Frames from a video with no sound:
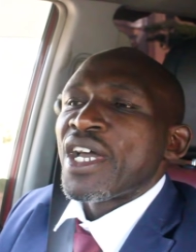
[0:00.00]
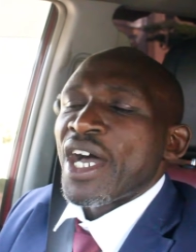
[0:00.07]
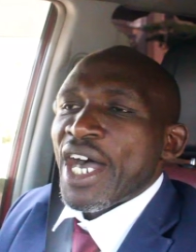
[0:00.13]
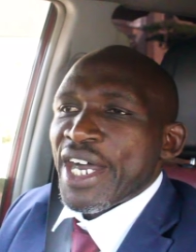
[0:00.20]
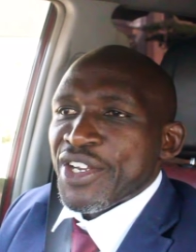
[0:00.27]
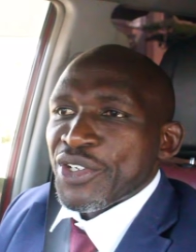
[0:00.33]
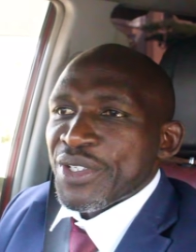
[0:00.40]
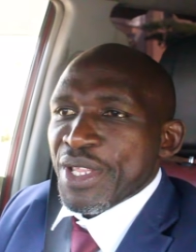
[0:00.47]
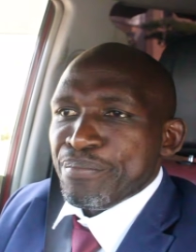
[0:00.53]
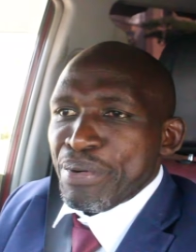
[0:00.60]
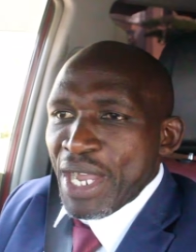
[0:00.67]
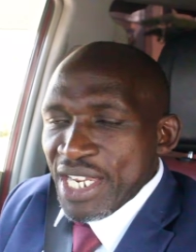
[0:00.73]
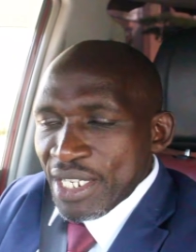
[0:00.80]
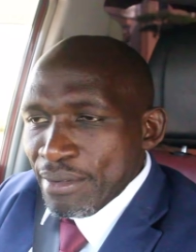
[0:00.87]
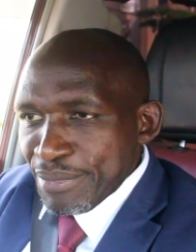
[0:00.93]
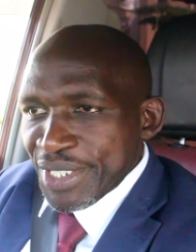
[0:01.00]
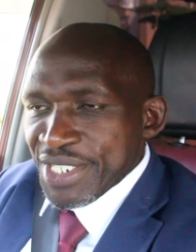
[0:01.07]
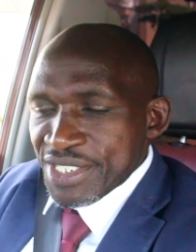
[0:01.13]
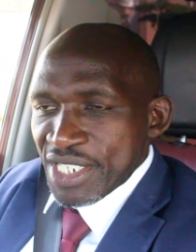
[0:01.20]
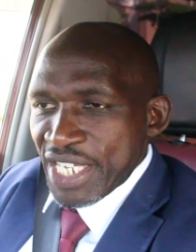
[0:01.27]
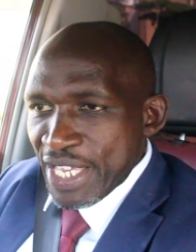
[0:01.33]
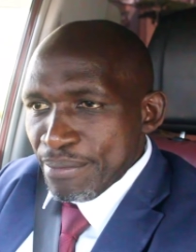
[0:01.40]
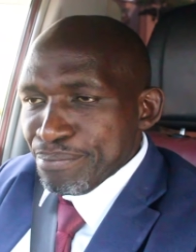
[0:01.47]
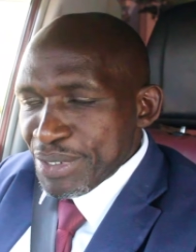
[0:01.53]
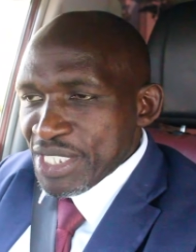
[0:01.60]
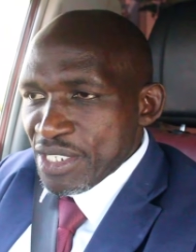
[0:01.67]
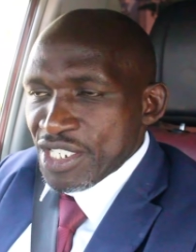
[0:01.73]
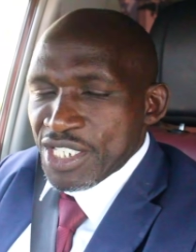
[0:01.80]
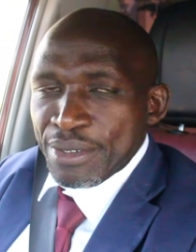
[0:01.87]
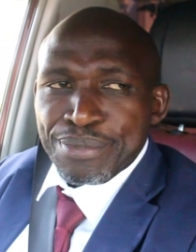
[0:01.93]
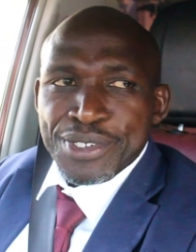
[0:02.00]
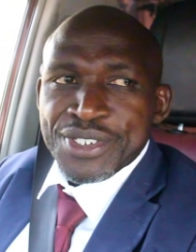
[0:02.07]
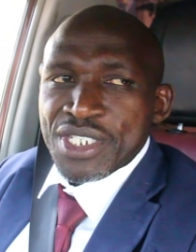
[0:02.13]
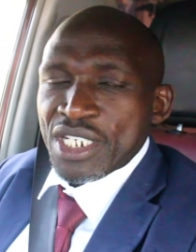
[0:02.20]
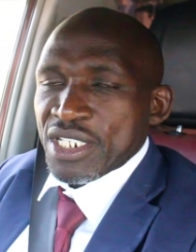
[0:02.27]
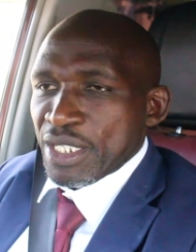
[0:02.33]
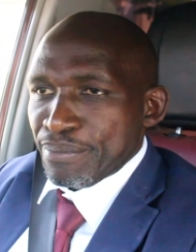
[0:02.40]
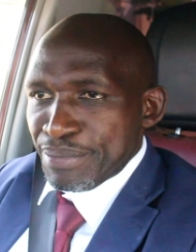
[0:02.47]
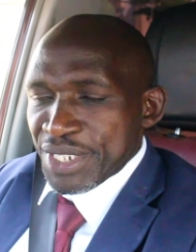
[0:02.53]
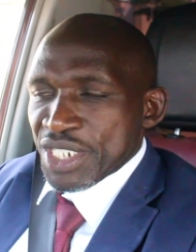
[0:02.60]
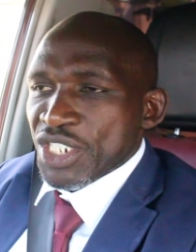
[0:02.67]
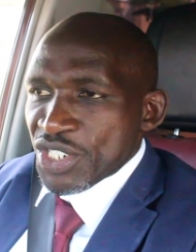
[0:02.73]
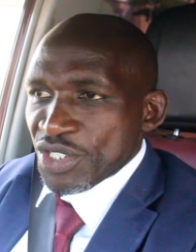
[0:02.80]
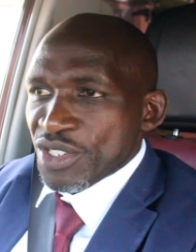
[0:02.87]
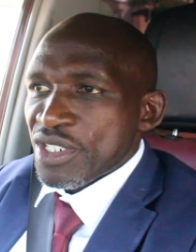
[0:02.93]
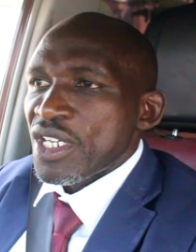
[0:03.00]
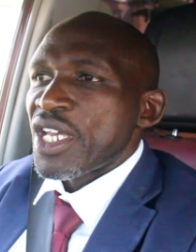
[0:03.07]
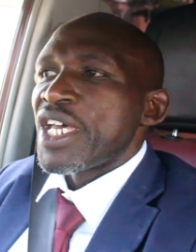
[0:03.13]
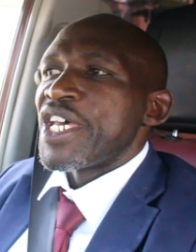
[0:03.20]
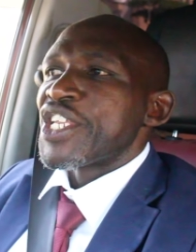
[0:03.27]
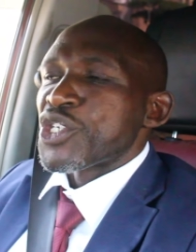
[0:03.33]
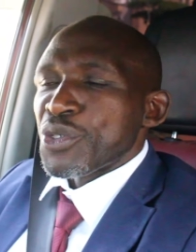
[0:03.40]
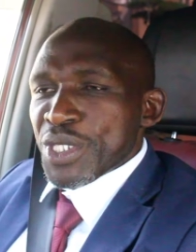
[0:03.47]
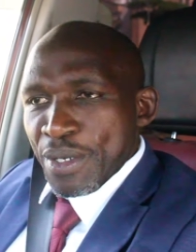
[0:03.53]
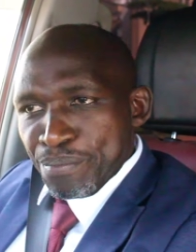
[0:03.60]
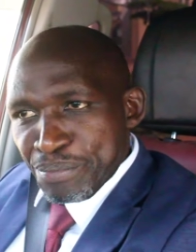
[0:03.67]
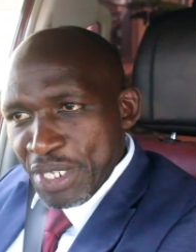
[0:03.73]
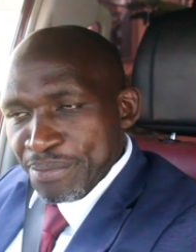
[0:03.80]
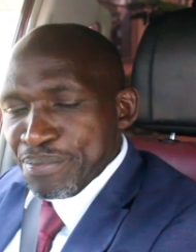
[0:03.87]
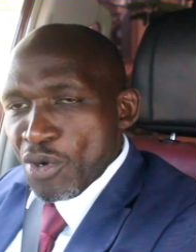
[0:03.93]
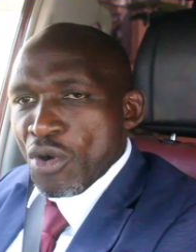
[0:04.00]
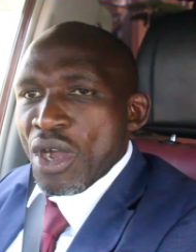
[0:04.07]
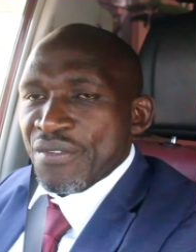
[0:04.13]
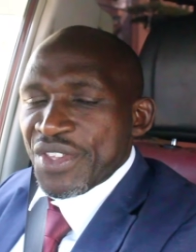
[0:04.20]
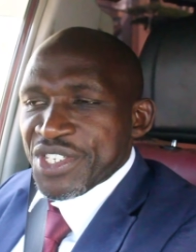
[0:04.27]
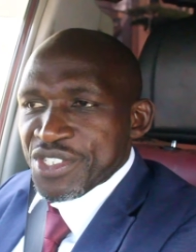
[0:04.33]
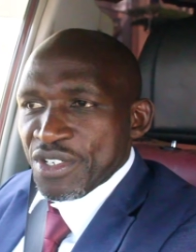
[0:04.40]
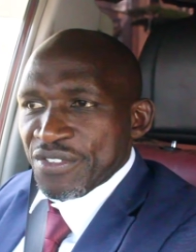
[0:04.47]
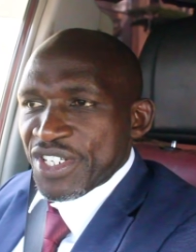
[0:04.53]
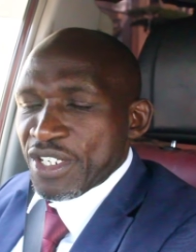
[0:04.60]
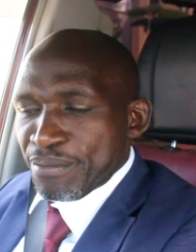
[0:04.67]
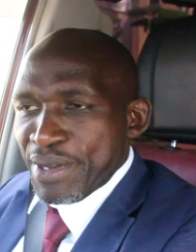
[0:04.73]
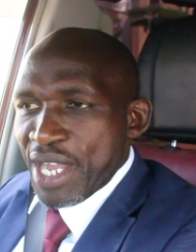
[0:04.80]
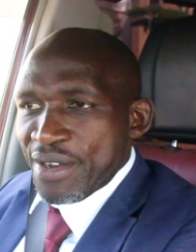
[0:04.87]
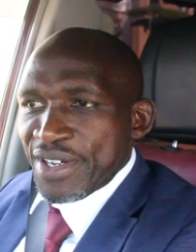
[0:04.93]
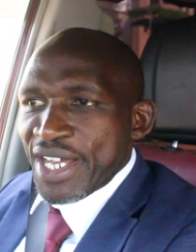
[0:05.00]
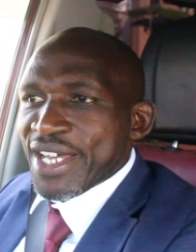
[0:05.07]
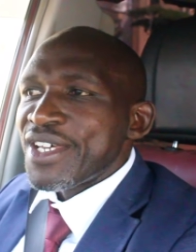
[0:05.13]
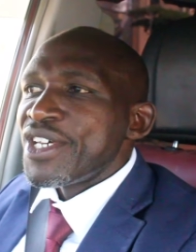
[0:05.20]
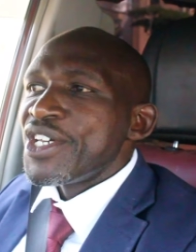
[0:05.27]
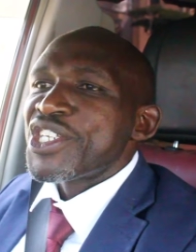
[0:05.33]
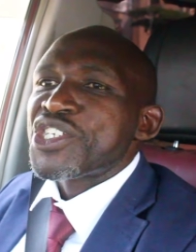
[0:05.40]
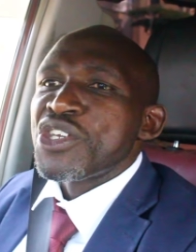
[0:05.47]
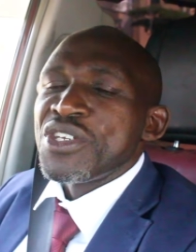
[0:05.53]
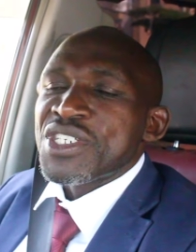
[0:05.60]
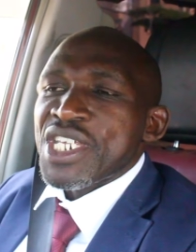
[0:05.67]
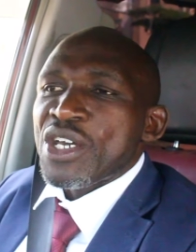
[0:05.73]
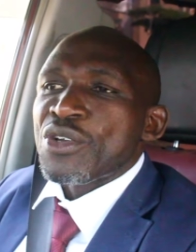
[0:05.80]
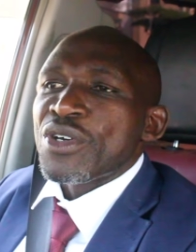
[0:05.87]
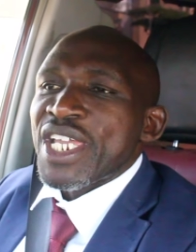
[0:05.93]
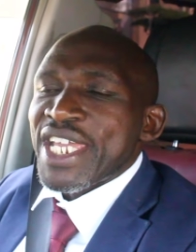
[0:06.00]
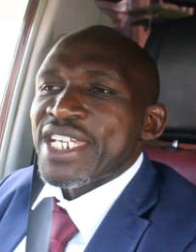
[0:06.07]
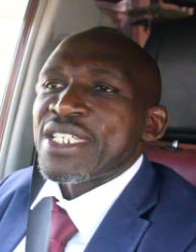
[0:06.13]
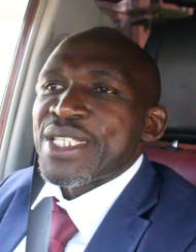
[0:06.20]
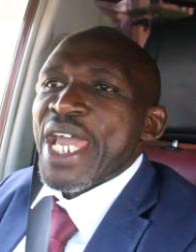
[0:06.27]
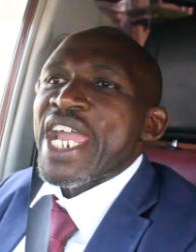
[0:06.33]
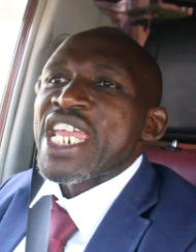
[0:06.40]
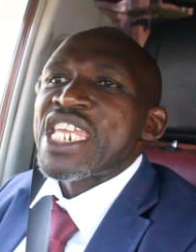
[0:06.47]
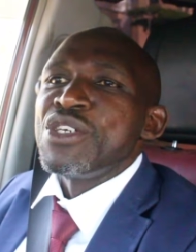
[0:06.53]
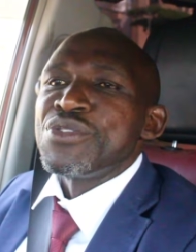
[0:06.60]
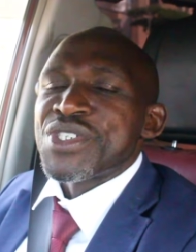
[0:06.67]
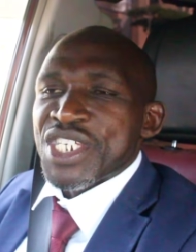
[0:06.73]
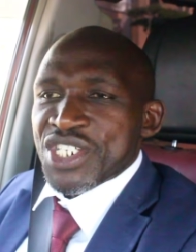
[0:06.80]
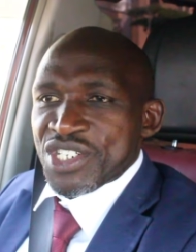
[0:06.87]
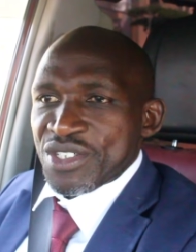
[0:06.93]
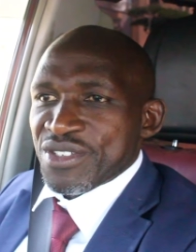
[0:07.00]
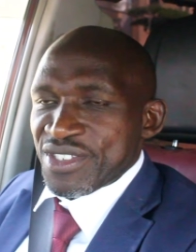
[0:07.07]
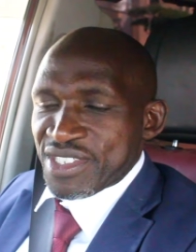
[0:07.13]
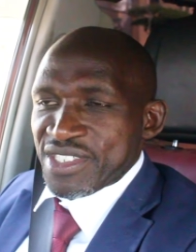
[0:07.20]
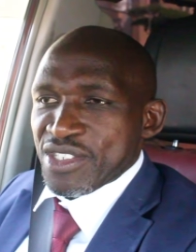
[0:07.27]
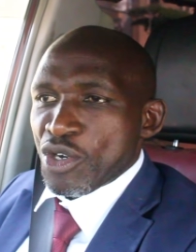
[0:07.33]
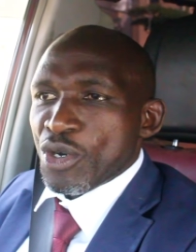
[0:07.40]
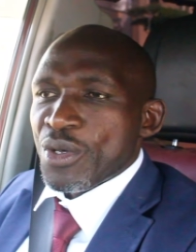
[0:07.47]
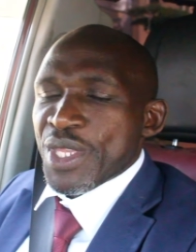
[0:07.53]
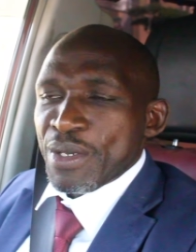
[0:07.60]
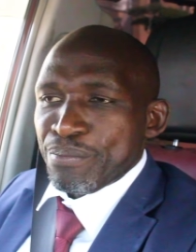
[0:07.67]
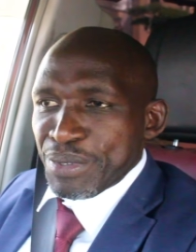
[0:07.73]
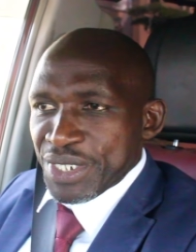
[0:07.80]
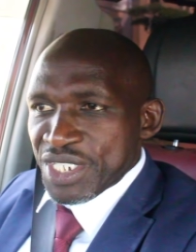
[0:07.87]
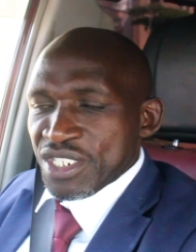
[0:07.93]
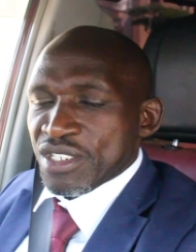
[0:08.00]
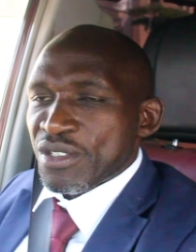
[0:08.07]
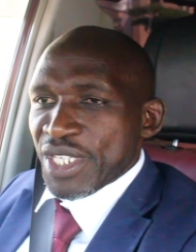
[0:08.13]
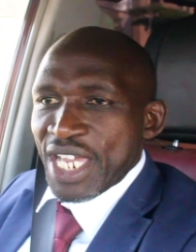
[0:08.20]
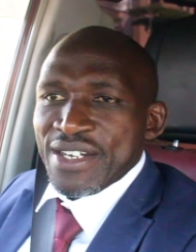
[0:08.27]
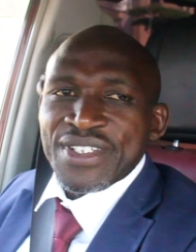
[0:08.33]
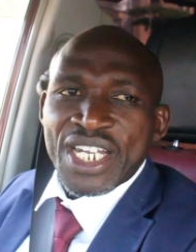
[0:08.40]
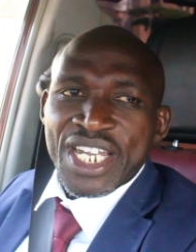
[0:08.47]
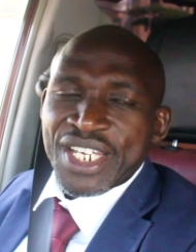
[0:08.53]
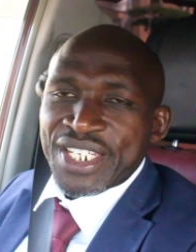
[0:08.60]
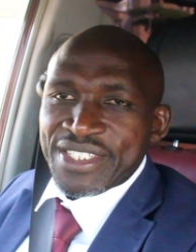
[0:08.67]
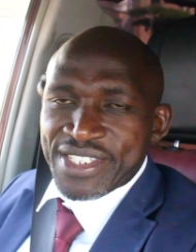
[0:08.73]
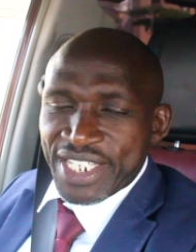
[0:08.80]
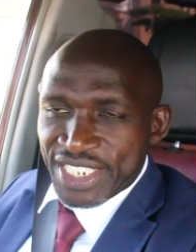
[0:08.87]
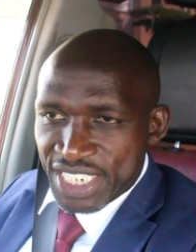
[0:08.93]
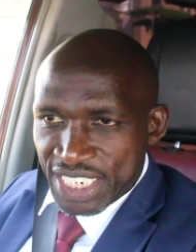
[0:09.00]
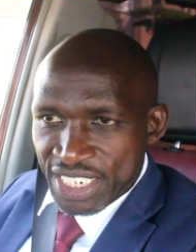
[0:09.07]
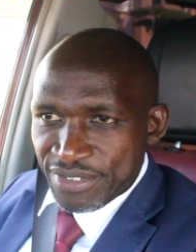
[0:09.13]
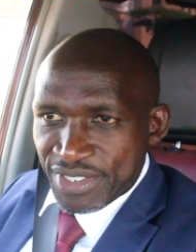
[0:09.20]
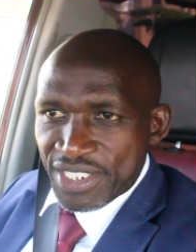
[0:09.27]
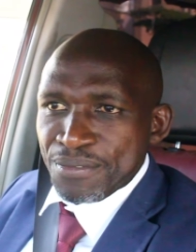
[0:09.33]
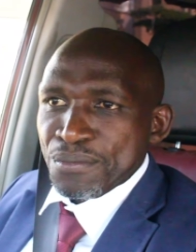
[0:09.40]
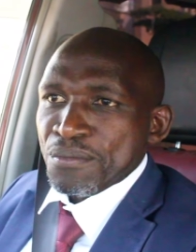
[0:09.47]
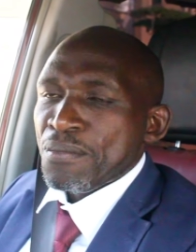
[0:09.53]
the parliament, MPs are supposed to take the petition to the people who have the sovereign power to interrogate the accusations or the petition they have against Gachagua.